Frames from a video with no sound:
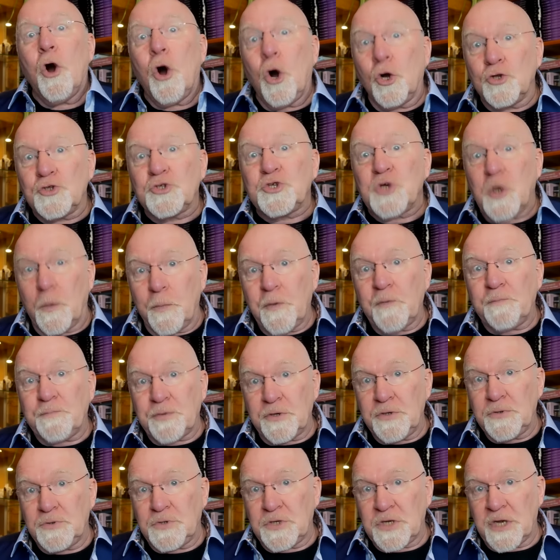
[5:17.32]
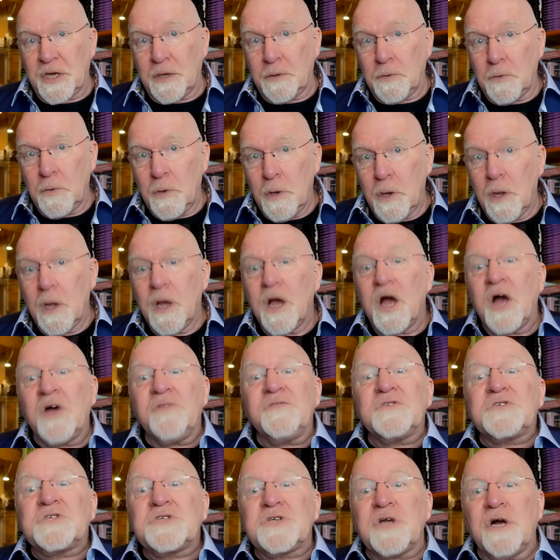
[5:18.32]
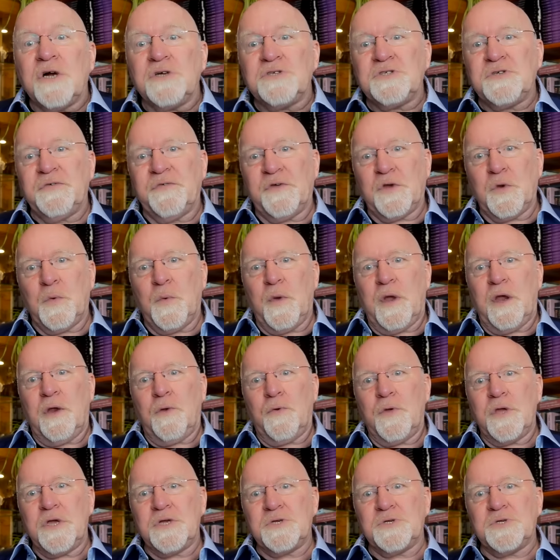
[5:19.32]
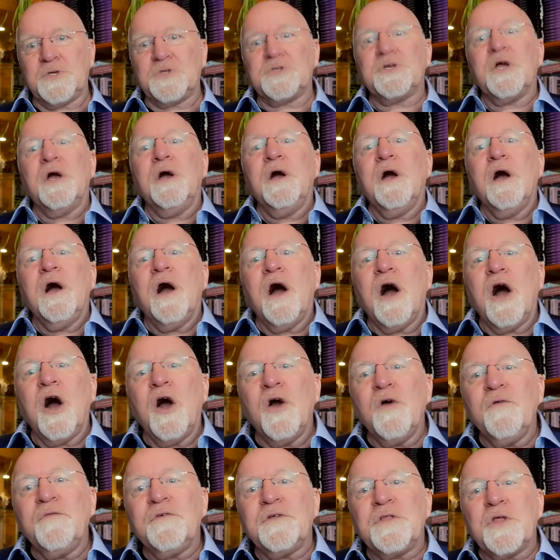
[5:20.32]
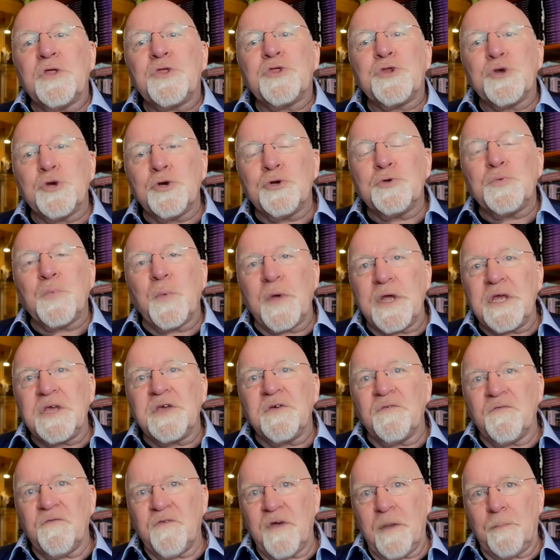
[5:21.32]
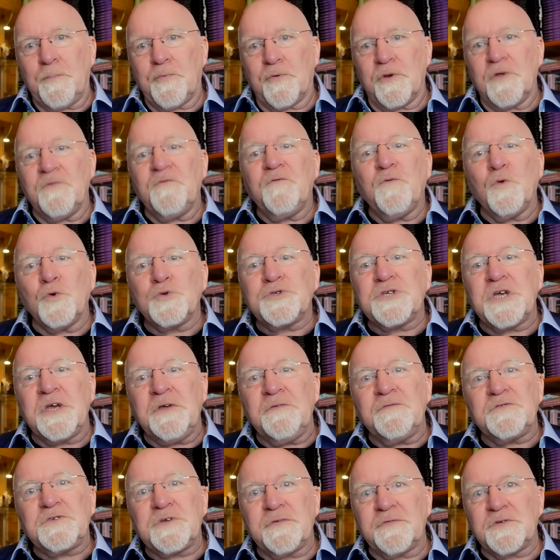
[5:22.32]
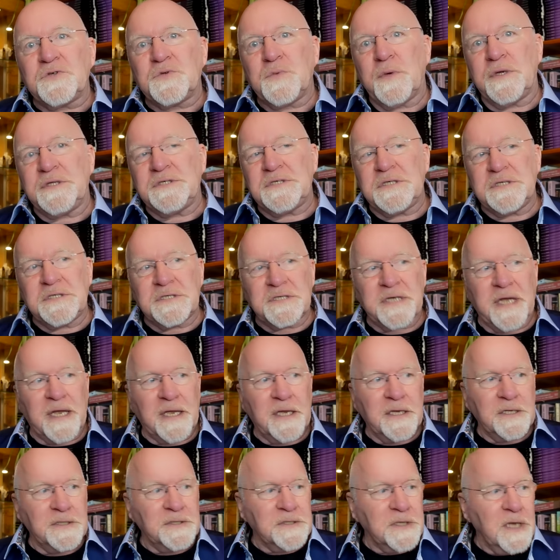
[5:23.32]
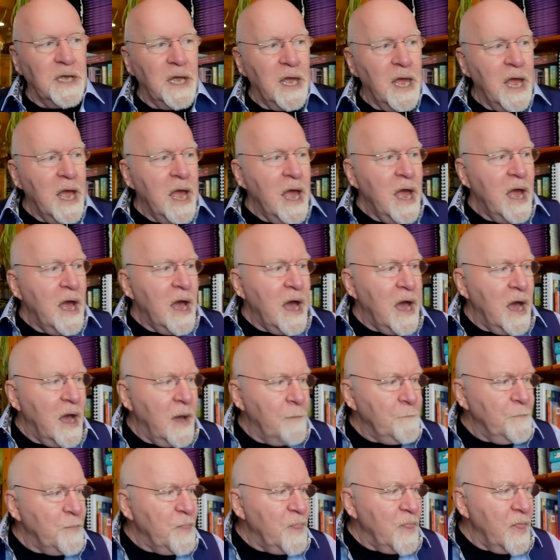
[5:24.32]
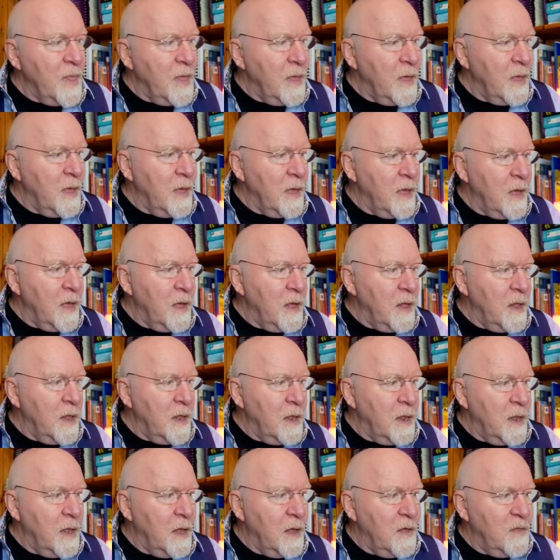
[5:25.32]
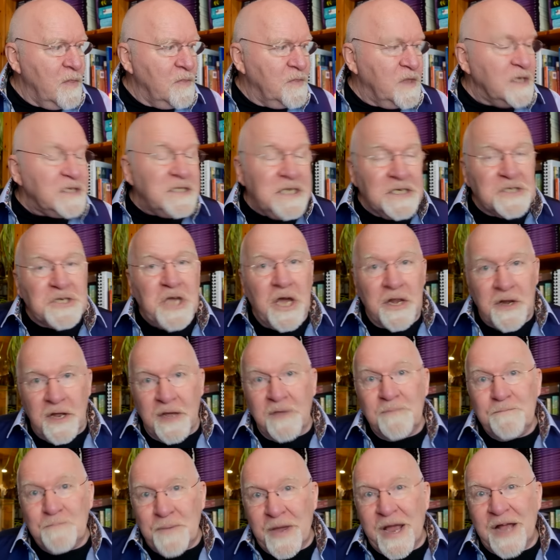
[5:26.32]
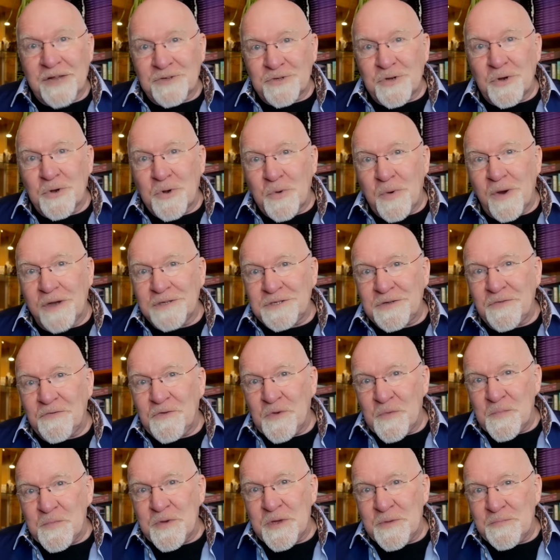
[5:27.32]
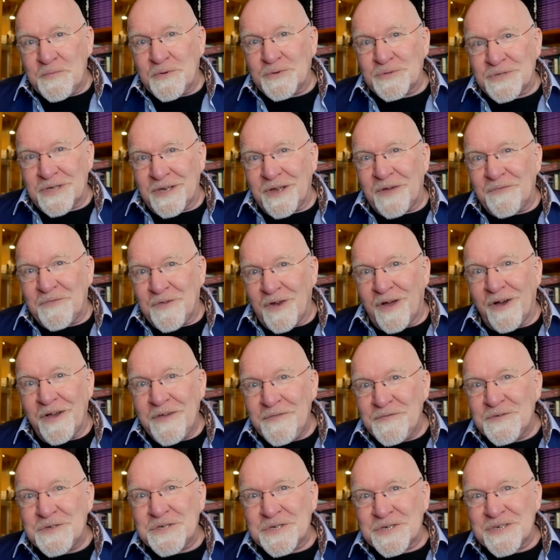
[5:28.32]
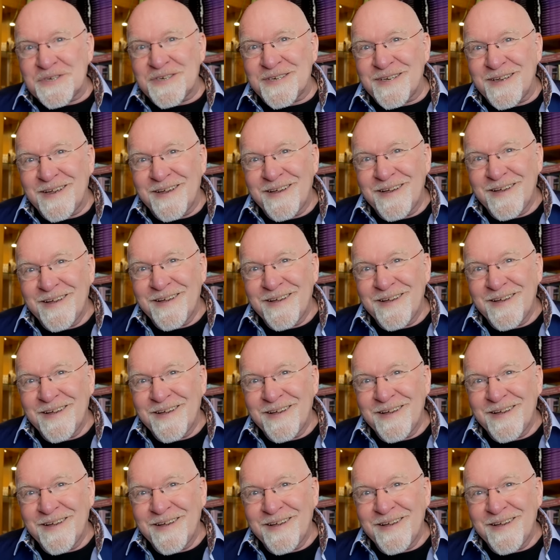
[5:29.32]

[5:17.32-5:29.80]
on top of Pluto at the start of Aquarius, over the third week of February, fourteenth to the twenty-second. Um, this is going to impact on quite a few people's love lives,